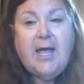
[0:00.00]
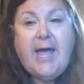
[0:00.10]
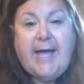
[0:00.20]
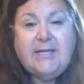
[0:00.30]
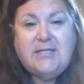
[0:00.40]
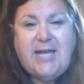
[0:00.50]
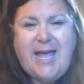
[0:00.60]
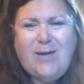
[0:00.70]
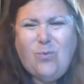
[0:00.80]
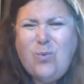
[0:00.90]
and
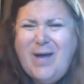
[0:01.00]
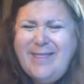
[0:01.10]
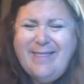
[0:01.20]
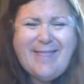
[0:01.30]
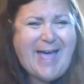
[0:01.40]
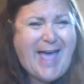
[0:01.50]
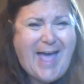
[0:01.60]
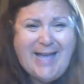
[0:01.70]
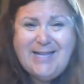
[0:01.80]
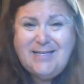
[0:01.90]
say, what in the
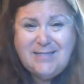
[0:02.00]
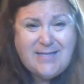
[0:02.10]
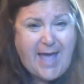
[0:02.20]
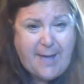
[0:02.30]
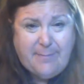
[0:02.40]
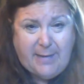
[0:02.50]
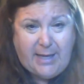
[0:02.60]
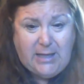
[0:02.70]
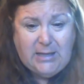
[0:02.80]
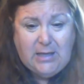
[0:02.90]
heck does that
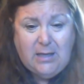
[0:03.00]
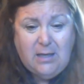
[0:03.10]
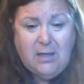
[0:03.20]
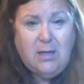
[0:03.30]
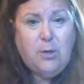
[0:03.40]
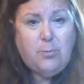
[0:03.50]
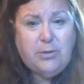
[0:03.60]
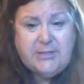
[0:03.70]
mean? Put